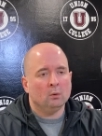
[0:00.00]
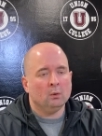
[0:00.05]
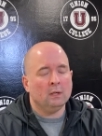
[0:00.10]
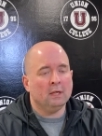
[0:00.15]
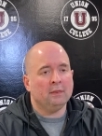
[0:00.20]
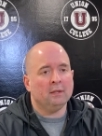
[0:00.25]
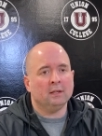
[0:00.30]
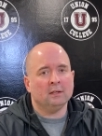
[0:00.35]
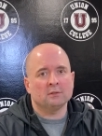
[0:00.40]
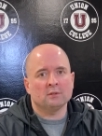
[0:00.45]
Well,
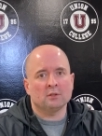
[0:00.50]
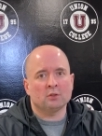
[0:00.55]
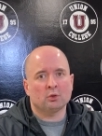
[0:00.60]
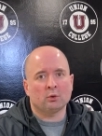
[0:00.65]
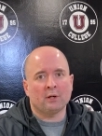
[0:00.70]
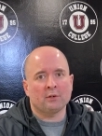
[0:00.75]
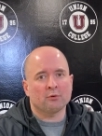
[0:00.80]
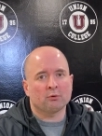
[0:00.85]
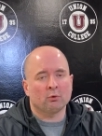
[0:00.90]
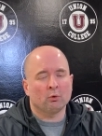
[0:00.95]
I think it's a
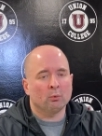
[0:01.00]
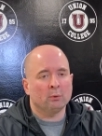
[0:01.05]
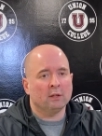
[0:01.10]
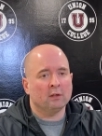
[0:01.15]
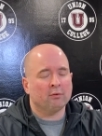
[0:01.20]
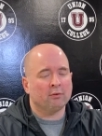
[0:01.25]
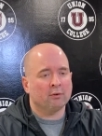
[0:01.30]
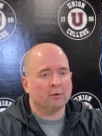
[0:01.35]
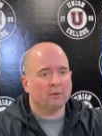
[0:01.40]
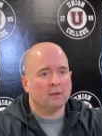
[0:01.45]
stressful
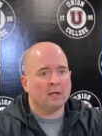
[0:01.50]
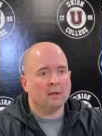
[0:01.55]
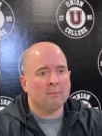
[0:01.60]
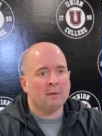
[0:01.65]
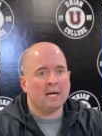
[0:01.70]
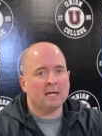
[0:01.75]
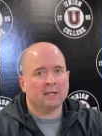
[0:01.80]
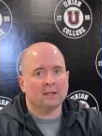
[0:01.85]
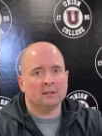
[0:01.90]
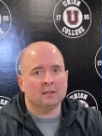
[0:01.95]
week for them
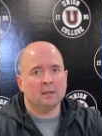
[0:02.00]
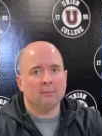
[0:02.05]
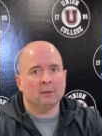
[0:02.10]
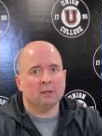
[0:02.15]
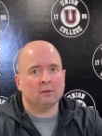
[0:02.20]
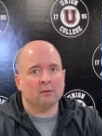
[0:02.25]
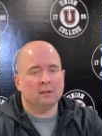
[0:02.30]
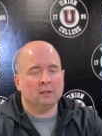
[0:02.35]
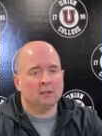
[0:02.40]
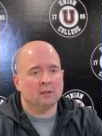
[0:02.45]

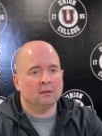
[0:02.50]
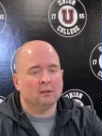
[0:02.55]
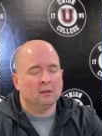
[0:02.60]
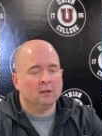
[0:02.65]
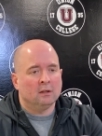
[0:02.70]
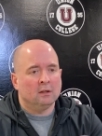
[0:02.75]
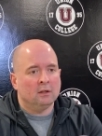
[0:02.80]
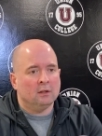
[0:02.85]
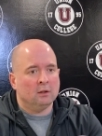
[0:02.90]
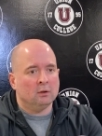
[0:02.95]
academically, and
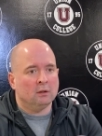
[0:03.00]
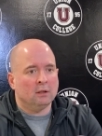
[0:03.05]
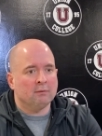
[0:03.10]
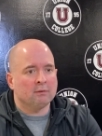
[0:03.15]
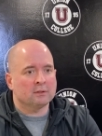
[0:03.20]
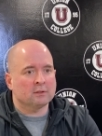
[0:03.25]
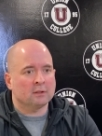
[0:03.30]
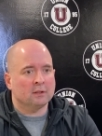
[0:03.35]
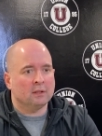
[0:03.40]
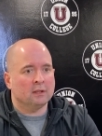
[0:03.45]
you know,
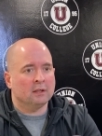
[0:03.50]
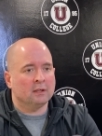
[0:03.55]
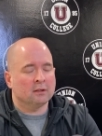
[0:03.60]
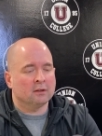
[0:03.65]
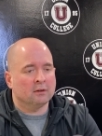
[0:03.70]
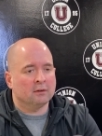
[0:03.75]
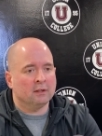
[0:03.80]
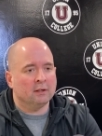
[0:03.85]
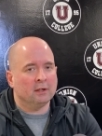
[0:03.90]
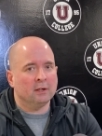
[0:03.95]
obviously
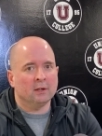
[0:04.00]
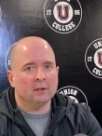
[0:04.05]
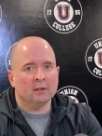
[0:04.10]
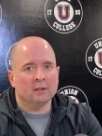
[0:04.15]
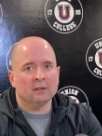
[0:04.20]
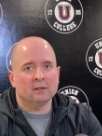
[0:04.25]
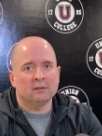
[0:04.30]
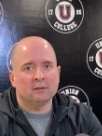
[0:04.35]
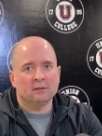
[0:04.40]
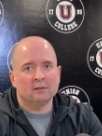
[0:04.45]
they're they're here
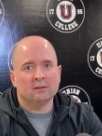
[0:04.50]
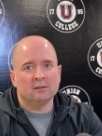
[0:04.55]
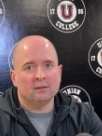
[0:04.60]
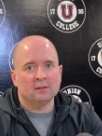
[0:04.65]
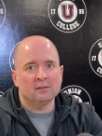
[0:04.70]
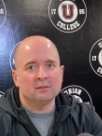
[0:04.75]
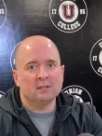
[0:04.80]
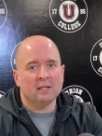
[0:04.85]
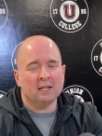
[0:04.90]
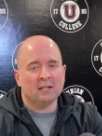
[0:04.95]
to
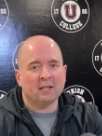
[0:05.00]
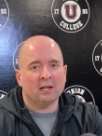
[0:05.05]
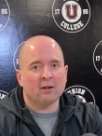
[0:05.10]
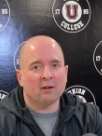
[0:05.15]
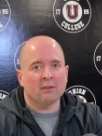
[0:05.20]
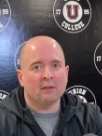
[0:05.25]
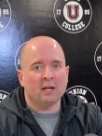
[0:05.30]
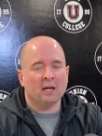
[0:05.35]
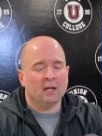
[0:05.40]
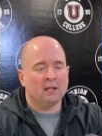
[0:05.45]
take care
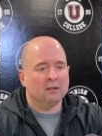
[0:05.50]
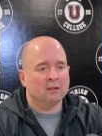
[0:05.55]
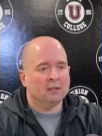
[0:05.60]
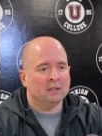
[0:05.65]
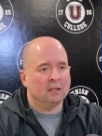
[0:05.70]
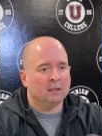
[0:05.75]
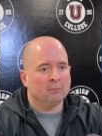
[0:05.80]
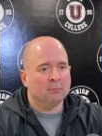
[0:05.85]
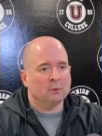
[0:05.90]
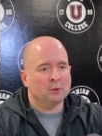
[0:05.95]
of that.
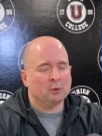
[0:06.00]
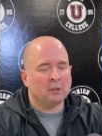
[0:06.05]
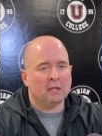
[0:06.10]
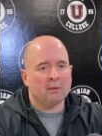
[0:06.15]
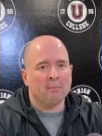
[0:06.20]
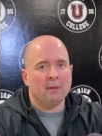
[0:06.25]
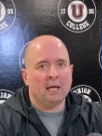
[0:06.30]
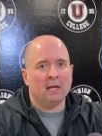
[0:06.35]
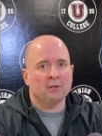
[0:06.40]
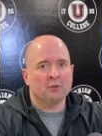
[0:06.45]
Um, we try
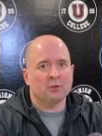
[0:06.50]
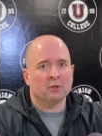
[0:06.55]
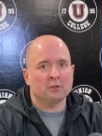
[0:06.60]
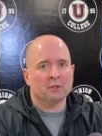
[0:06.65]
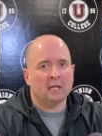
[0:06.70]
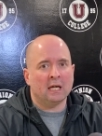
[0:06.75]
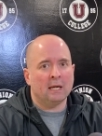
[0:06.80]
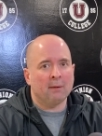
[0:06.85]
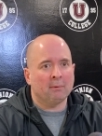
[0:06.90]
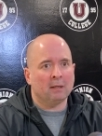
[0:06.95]
to manage their
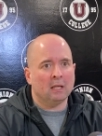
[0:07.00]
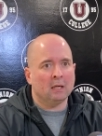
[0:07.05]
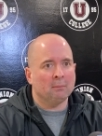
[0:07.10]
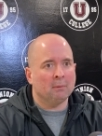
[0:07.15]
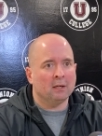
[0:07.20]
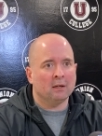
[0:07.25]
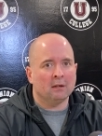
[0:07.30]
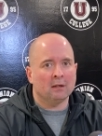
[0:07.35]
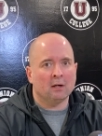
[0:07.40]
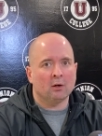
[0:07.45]
time, get them
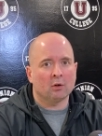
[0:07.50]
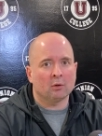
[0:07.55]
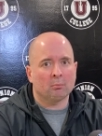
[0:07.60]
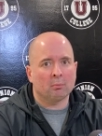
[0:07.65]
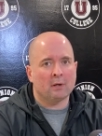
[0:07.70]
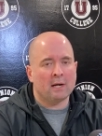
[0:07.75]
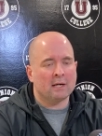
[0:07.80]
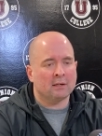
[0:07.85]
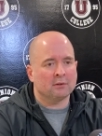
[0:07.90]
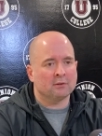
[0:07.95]
in and out of
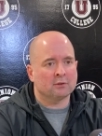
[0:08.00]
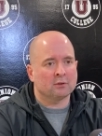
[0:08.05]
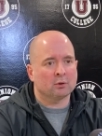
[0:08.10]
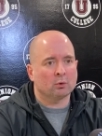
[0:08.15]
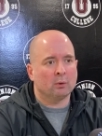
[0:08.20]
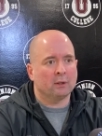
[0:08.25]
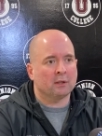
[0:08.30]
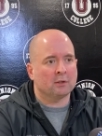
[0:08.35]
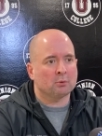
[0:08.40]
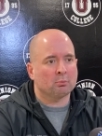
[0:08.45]
practice as
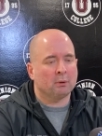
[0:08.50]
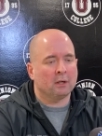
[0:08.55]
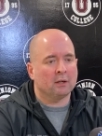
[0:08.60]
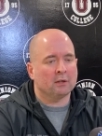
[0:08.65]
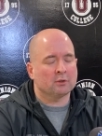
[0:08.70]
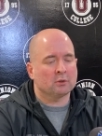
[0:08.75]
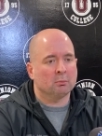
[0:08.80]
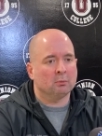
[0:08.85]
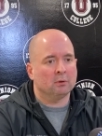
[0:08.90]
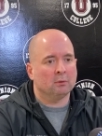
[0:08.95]
quick as
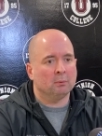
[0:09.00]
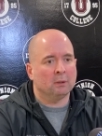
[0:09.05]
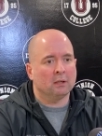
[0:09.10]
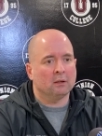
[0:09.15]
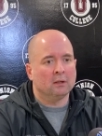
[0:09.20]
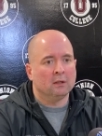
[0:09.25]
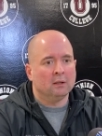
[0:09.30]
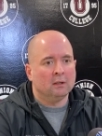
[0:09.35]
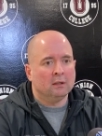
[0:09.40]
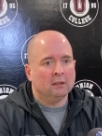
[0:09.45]
possible,
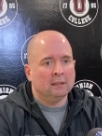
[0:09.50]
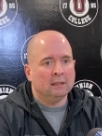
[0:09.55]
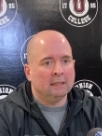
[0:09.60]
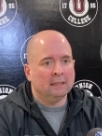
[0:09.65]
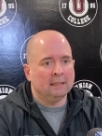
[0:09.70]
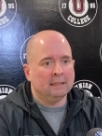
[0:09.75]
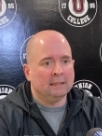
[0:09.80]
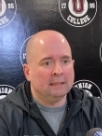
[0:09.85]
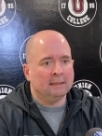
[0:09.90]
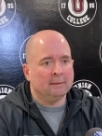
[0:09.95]
but
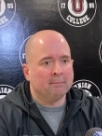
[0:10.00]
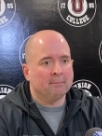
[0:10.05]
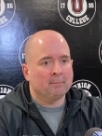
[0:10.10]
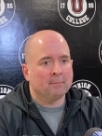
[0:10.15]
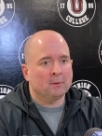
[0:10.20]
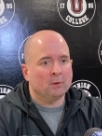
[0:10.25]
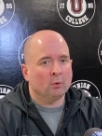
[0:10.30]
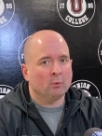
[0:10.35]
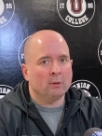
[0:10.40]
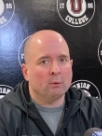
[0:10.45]
um,
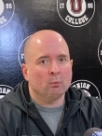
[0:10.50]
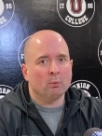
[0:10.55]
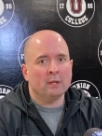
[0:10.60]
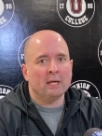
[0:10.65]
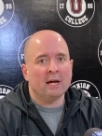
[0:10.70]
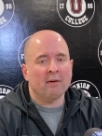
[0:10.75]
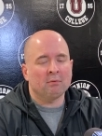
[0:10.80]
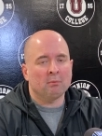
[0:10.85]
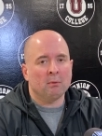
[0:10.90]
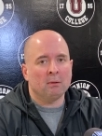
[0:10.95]
you know, we, we
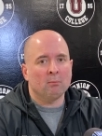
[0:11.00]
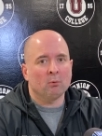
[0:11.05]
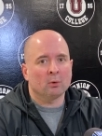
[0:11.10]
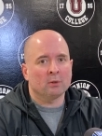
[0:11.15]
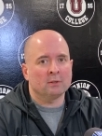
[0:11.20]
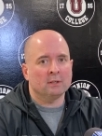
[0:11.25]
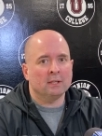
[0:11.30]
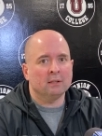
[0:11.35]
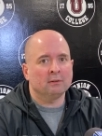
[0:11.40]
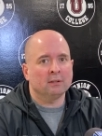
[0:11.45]
have to be
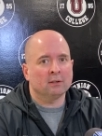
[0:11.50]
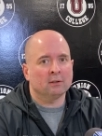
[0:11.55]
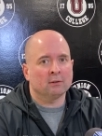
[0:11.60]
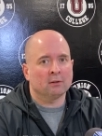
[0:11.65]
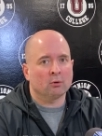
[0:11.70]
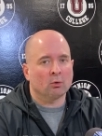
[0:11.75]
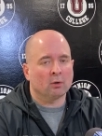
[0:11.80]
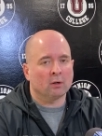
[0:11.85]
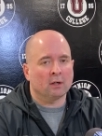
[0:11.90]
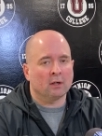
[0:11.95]
more detailed
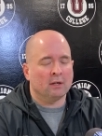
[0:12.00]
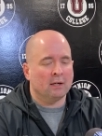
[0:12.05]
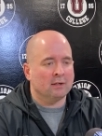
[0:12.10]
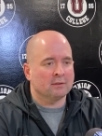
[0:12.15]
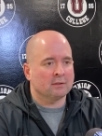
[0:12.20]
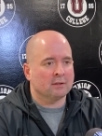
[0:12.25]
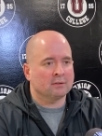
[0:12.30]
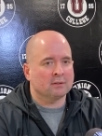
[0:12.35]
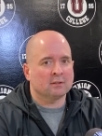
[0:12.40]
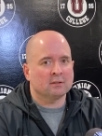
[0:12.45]
and
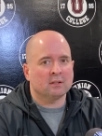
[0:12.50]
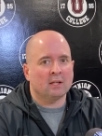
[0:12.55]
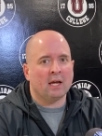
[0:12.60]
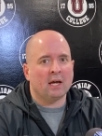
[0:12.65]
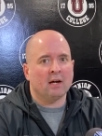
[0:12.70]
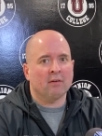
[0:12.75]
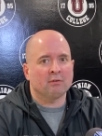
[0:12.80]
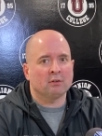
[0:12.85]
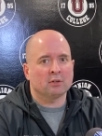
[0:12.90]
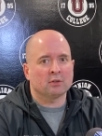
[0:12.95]
organized as a
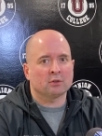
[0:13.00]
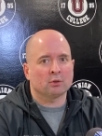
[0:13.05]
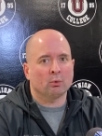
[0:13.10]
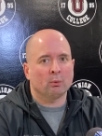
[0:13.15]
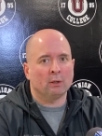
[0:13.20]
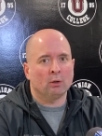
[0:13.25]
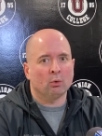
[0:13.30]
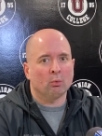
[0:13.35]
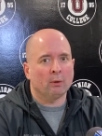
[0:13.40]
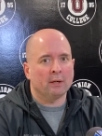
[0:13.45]
staff just so
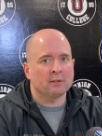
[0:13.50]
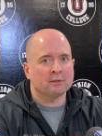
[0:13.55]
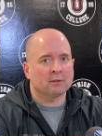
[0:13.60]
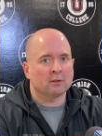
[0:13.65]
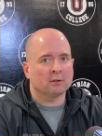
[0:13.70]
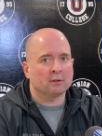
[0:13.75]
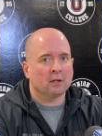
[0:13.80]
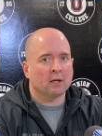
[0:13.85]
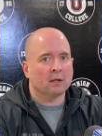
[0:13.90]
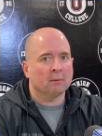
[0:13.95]
we don't waste
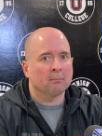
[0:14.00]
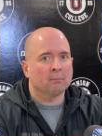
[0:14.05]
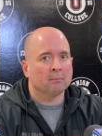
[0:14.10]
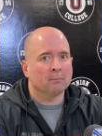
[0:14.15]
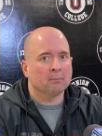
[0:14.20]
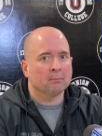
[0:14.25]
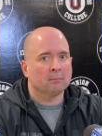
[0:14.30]
their time.